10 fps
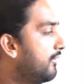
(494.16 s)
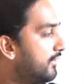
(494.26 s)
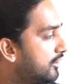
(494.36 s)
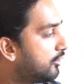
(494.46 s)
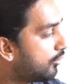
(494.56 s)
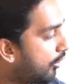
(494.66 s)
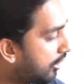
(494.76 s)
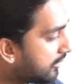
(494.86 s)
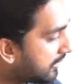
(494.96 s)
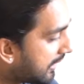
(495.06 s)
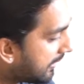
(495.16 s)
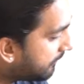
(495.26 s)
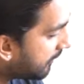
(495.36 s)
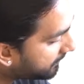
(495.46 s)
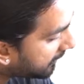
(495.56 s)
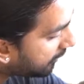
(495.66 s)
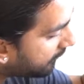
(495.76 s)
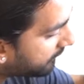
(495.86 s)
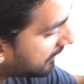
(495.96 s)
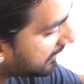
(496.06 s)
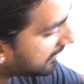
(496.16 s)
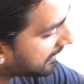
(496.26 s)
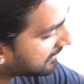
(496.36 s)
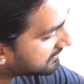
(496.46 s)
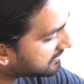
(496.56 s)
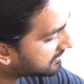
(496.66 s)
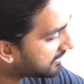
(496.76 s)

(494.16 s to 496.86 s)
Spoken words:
with you all the time. Speaking of cleaning lenses,